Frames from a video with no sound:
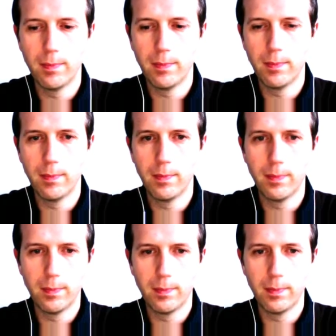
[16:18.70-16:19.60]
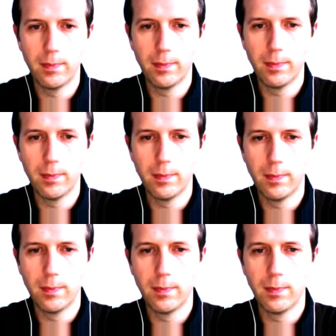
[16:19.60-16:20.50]

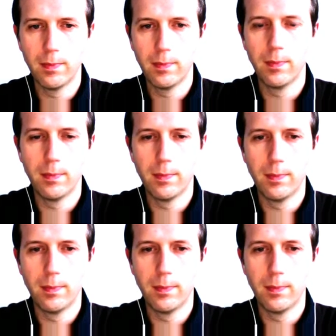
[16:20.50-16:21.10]
(no one is talking)